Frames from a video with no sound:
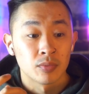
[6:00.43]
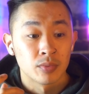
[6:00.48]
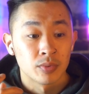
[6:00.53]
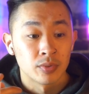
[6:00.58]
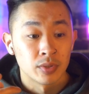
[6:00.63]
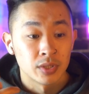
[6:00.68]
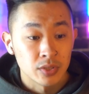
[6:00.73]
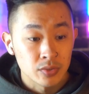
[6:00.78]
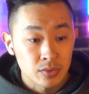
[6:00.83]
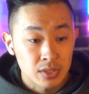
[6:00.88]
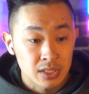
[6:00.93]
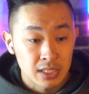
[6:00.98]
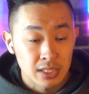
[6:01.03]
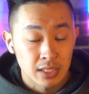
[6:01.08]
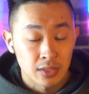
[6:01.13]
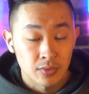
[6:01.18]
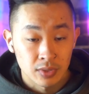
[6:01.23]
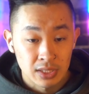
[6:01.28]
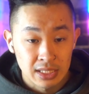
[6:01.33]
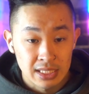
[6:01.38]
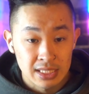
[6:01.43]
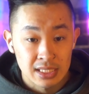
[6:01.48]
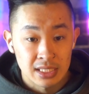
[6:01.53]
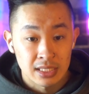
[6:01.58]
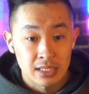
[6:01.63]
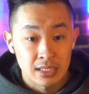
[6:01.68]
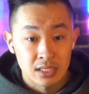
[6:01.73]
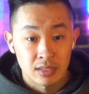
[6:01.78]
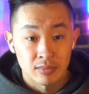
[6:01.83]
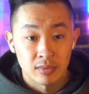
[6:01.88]
producing and
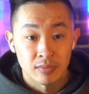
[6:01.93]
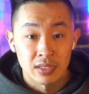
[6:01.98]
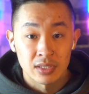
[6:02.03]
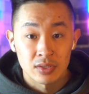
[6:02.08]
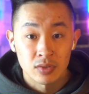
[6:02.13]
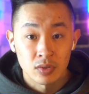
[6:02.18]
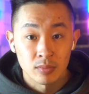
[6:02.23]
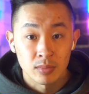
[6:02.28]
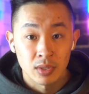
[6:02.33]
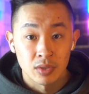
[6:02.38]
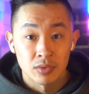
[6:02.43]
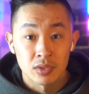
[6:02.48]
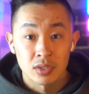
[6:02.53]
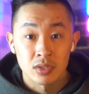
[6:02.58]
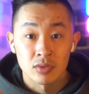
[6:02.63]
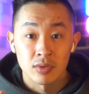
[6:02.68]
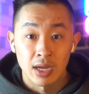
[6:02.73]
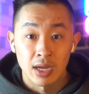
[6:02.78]
releasing some of these hormones to